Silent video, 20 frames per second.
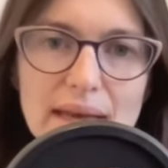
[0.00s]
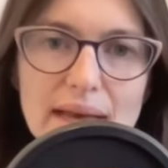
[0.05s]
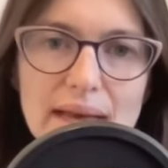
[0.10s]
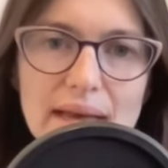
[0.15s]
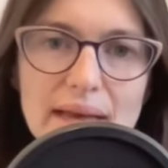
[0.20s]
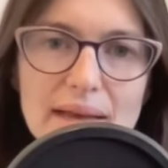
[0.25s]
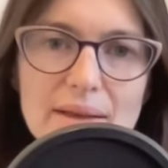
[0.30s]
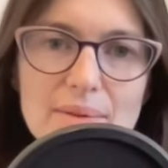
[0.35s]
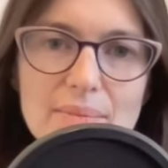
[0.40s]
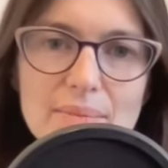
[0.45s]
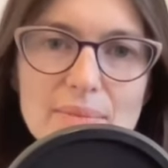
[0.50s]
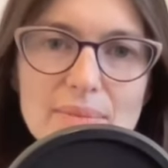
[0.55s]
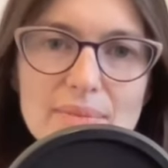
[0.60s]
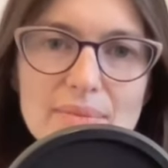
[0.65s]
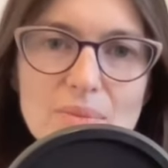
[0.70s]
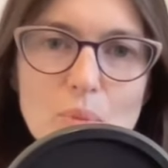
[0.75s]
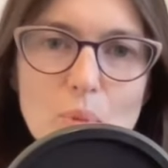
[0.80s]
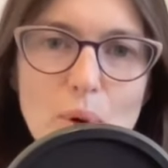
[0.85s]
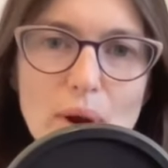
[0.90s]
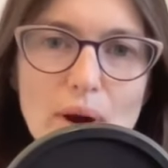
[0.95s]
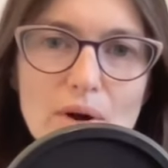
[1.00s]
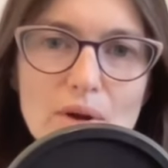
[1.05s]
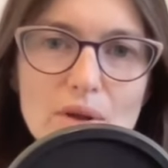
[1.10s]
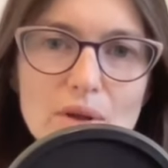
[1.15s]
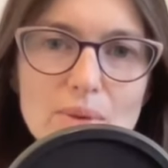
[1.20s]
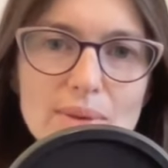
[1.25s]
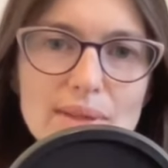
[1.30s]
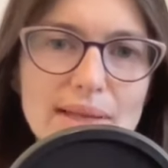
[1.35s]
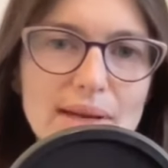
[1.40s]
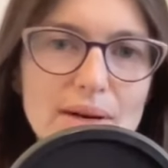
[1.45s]
um, where
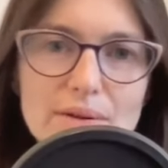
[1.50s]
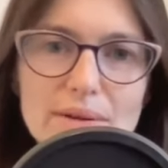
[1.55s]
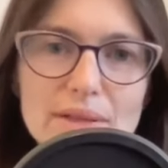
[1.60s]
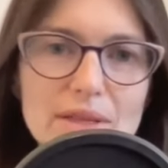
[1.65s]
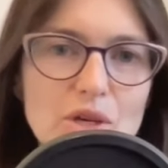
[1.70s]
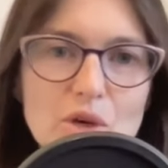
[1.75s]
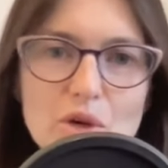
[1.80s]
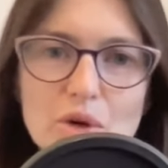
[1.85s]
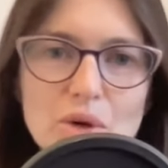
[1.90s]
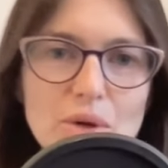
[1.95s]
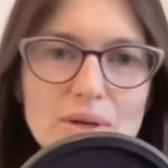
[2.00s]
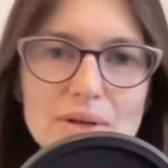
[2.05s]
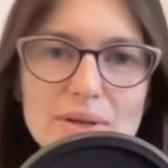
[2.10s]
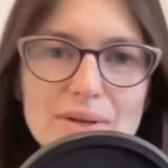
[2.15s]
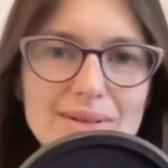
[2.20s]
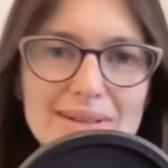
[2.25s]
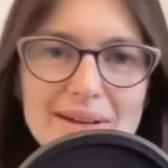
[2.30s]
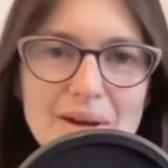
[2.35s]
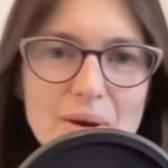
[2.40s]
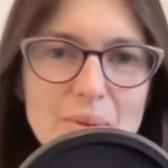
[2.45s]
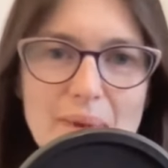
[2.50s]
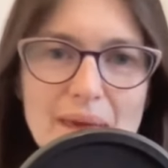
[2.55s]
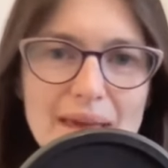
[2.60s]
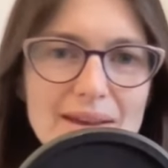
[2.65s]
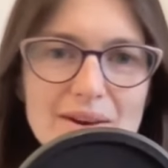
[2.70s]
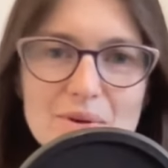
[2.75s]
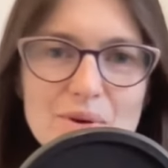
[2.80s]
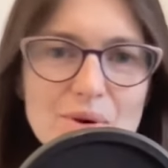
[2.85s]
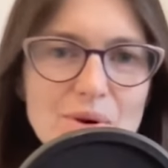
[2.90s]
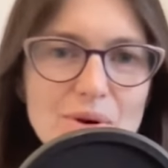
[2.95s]
you literally could, you know, make
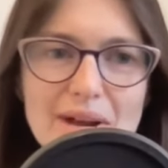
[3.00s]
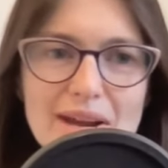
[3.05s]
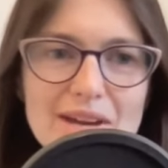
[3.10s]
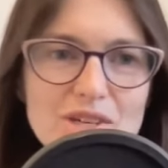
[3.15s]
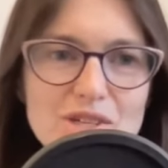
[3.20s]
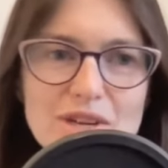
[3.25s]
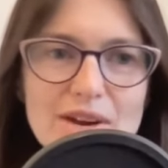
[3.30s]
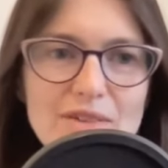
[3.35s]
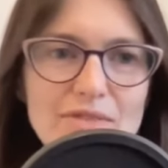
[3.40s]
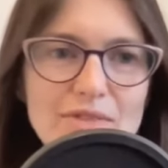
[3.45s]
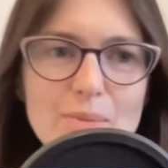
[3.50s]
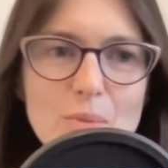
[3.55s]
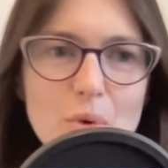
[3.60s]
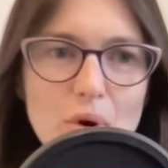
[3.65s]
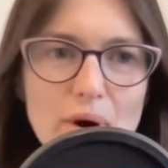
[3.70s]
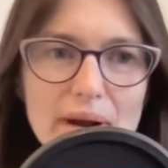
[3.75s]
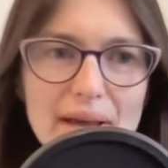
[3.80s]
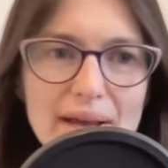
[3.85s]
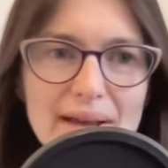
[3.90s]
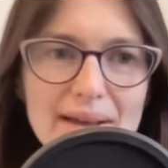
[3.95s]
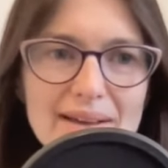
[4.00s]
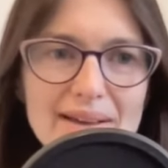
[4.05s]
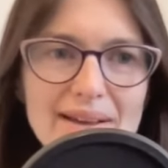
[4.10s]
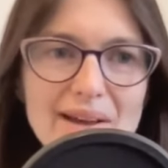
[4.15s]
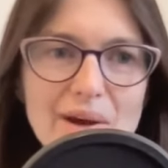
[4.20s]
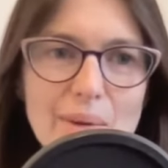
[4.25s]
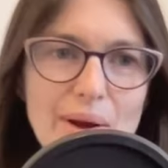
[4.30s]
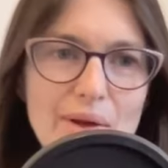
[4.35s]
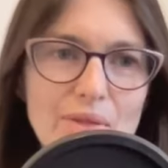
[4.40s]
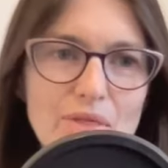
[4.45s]
a new creation every morning,
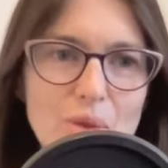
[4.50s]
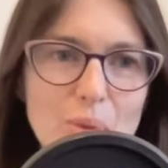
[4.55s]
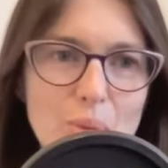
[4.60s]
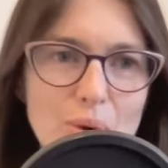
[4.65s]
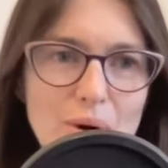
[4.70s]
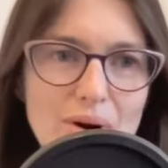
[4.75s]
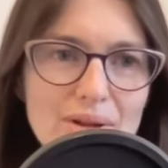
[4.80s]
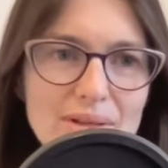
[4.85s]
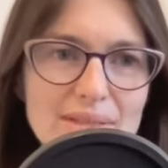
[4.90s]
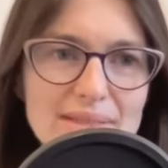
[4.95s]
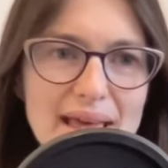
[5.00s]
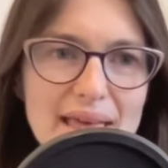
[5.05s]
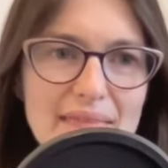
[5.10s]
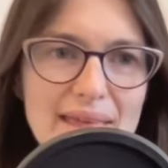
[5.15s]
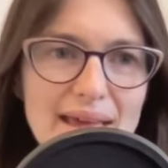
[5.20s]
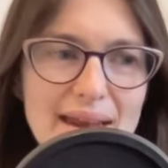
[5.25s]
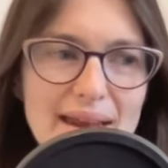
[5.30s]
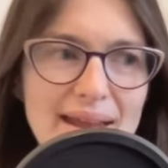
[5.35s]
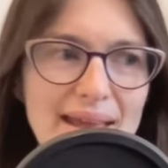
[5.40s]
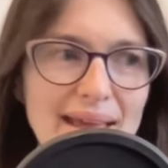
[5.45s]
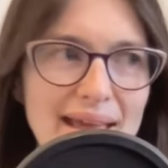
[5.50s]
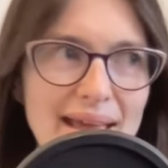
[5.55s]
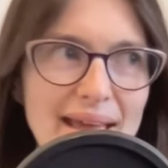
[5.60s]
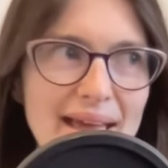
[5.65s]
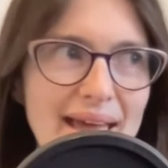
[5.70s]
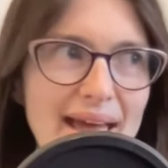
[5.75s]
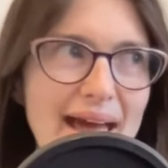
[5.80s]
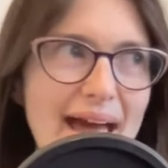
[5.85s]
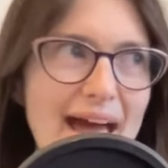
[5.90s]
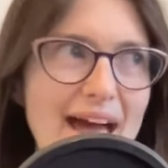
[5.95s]
go out in the world, and then
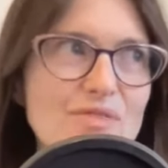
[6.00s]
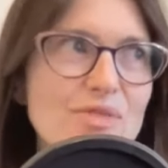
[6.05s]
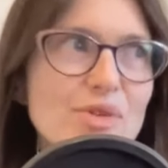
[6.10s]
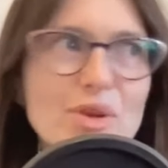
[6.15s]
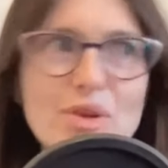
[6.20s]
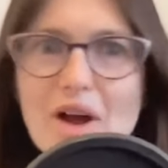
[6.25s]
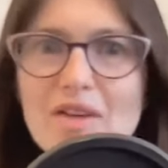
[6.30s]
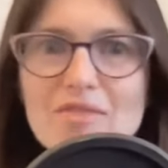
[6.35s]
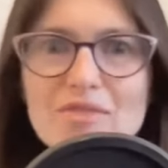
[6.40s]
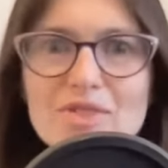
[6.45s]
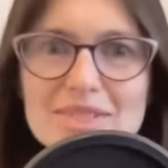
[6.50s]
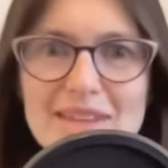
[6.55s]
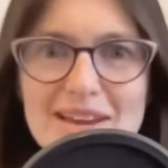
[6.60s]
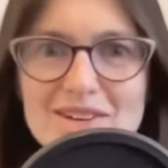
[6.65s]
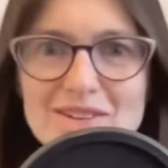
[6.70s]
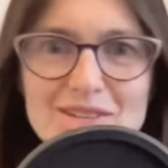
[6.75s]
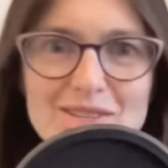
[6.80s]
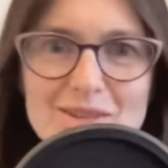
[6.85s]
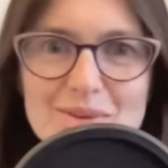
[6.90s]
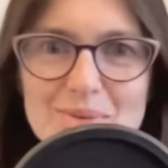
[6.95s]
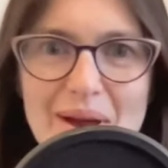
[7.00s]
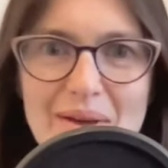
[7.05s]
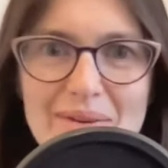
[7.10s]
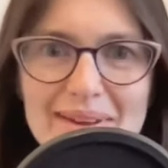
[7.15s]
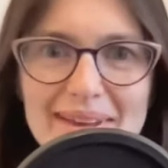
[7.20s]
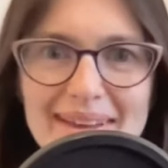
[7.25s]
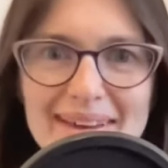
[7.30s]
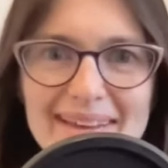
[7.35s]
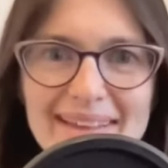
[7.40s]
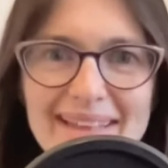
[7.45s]
have real conversations around it.